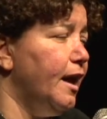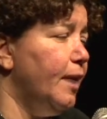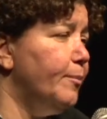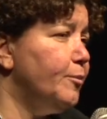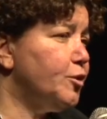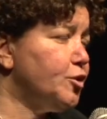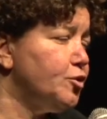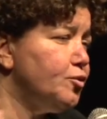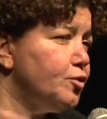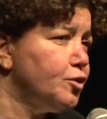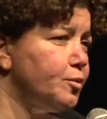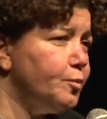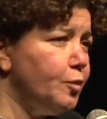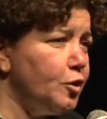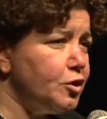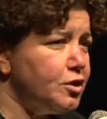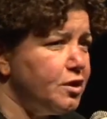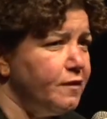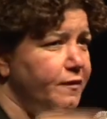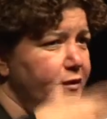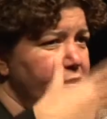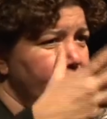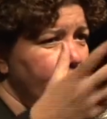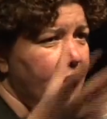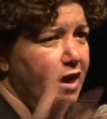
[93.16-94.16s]
I'm sure most
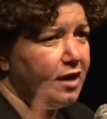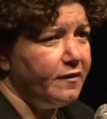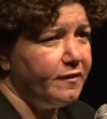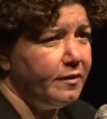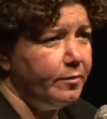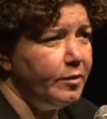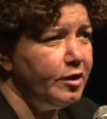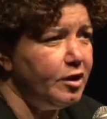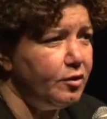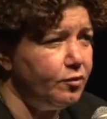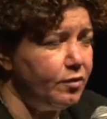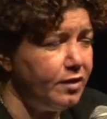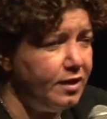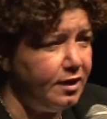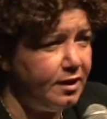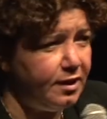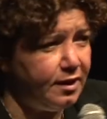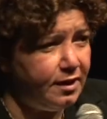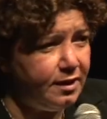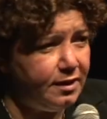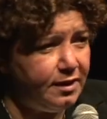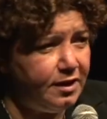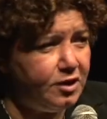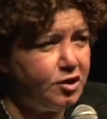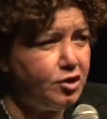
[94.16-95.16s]
of you are familiar with
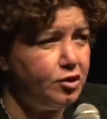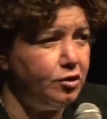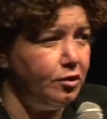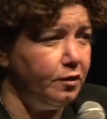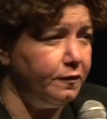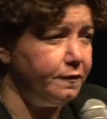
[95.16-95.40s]
the issue